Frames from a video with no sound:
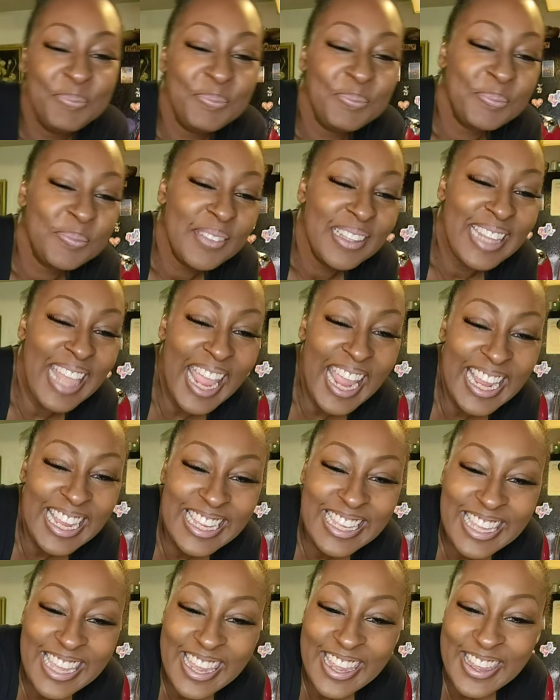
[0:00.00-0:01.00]
Thank
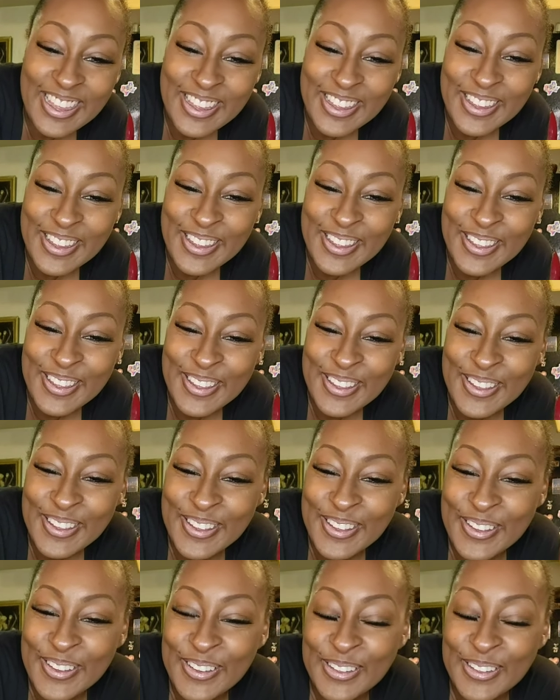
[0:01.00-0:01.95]
you!